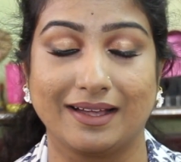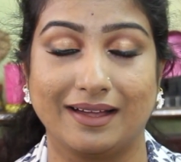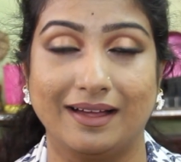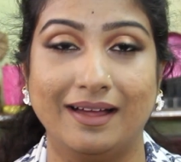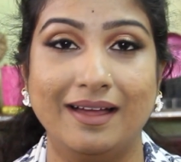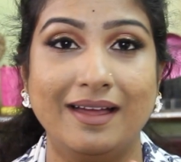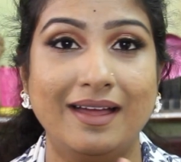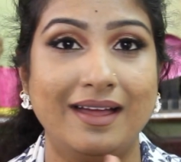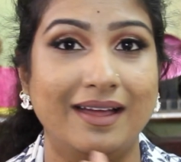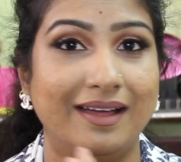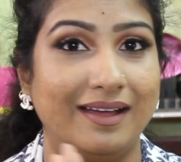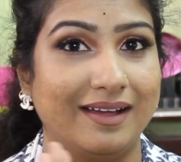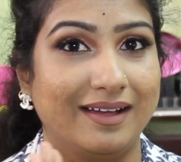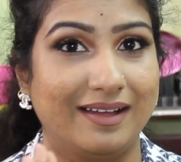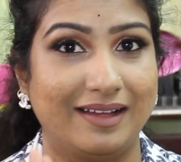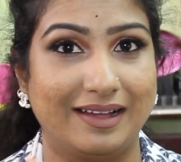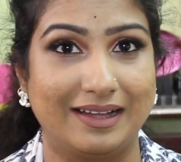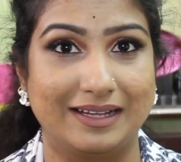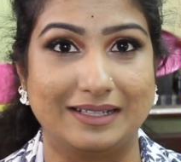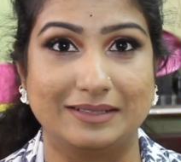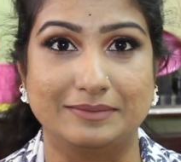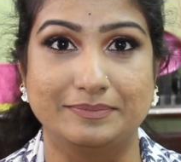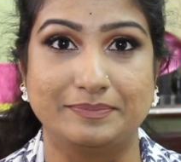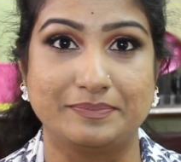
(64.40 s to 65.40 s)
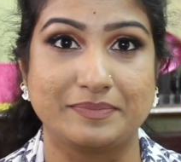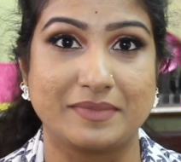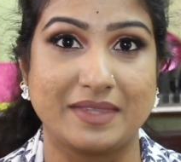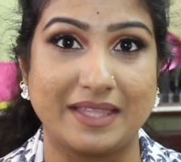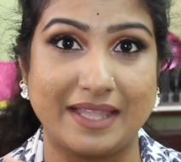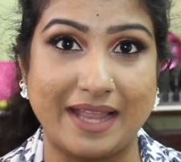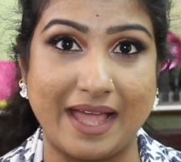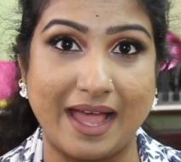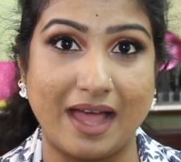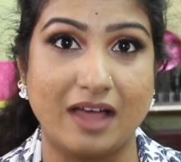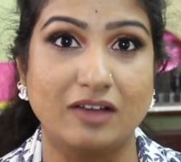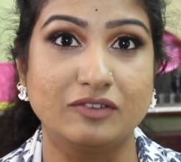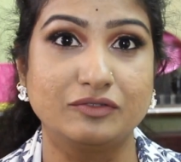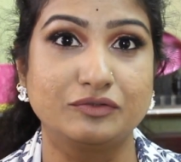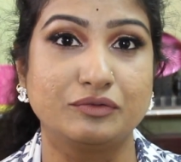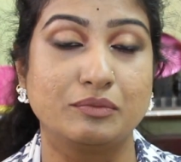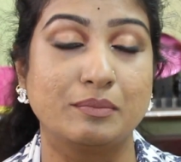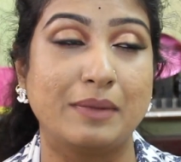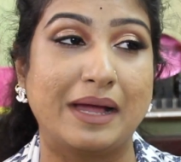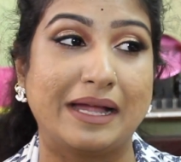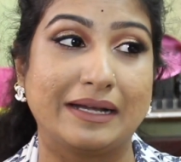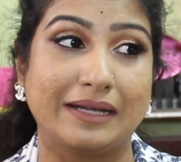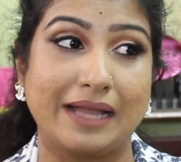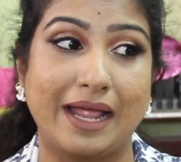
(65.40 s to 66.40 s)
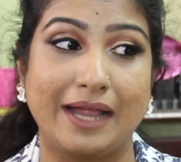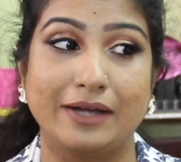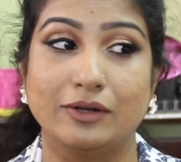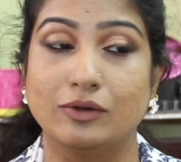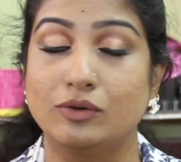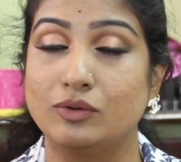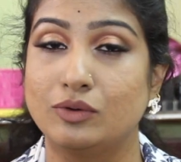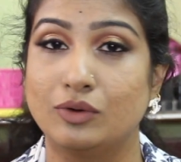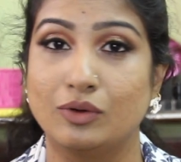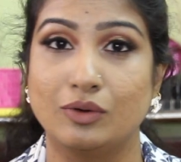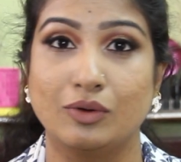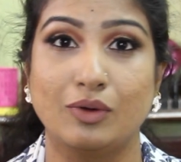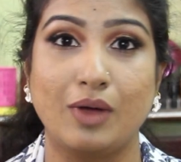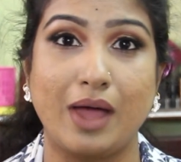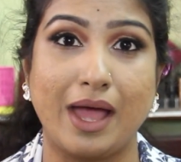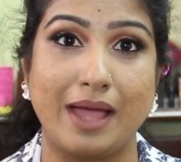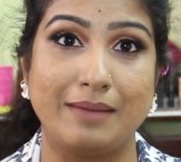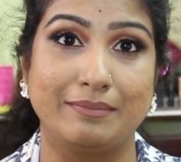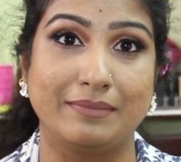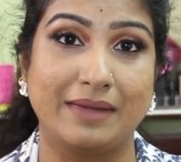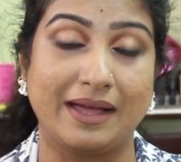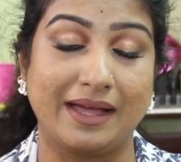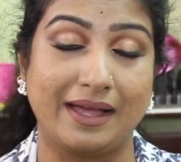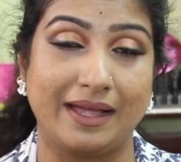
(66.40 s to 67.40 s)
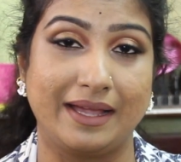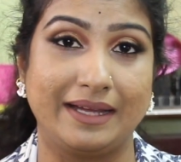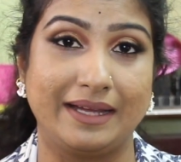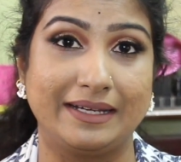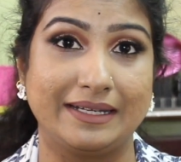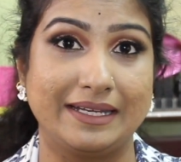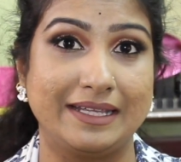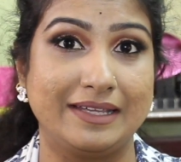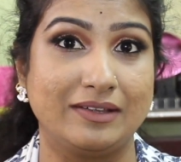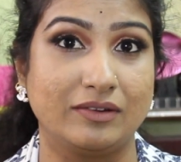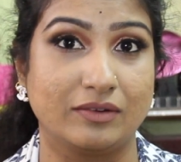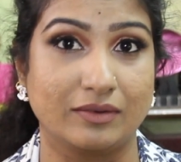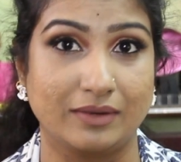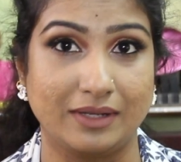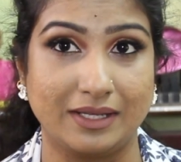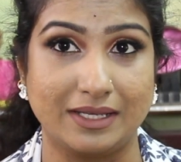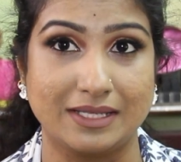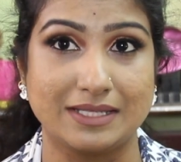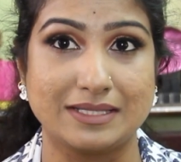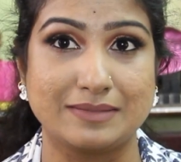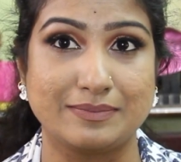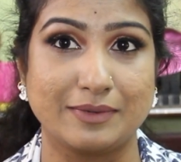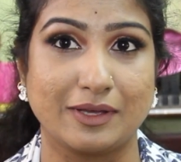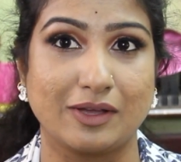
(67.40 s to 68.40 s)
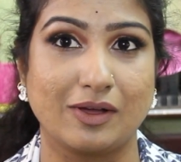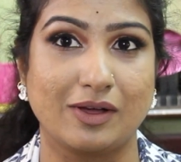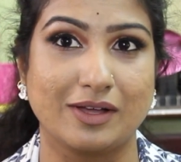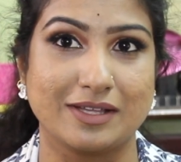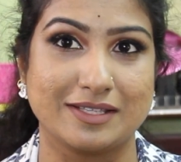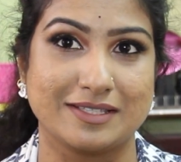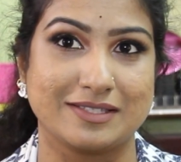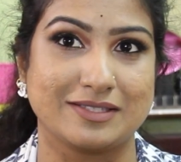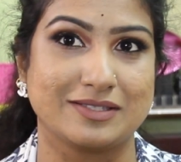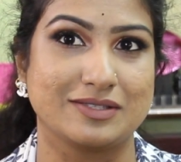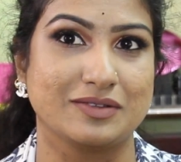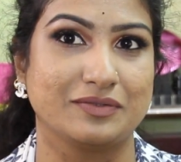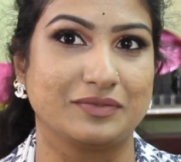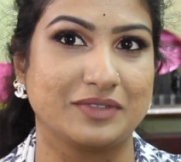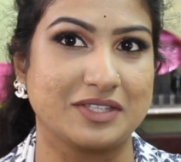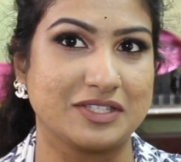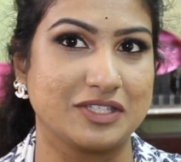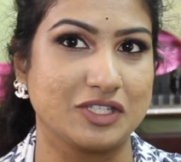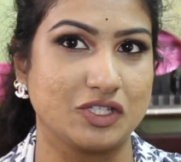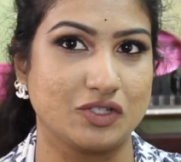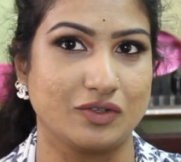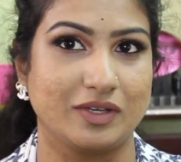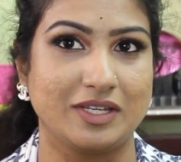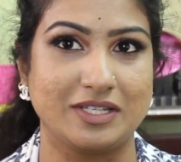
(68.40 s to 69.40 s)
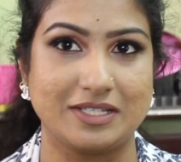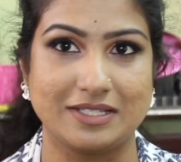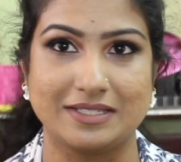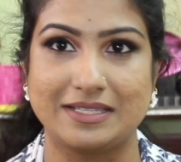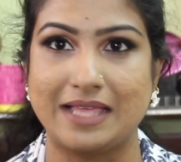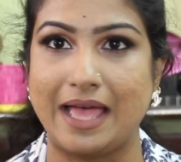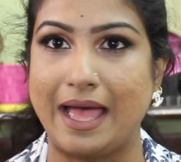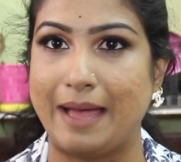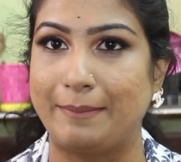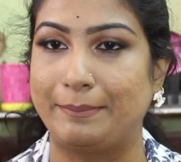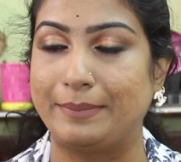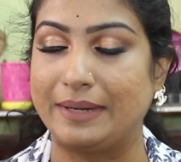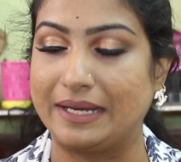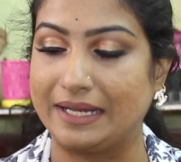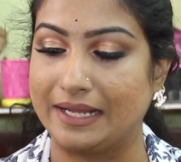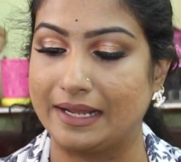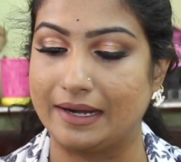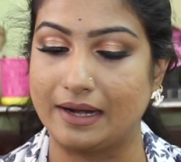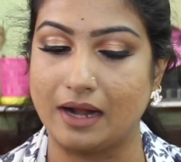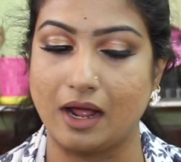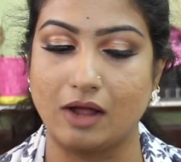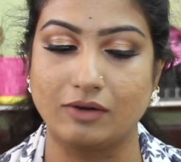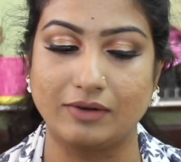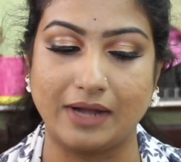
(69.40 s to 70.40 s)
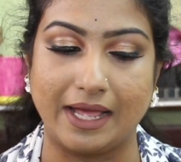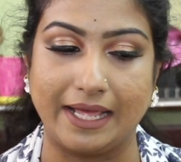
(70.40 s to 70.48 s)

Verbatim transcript: uh, um, now, but I don't know, I might increase because of the situations happening around.